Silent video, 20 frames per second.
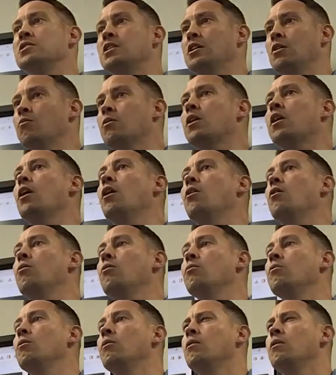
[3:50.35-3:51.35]
here we
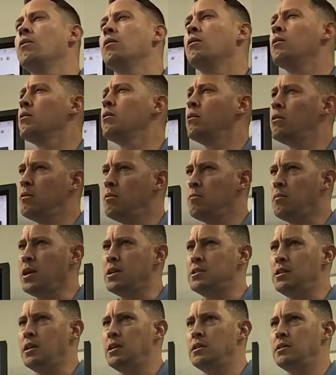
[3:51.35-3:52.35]
go.
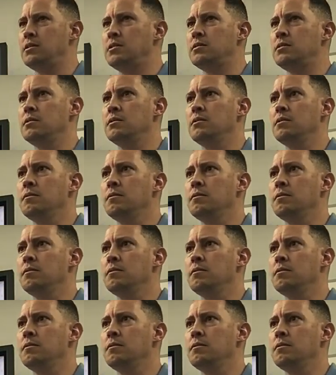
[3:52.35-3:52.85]
Make sense?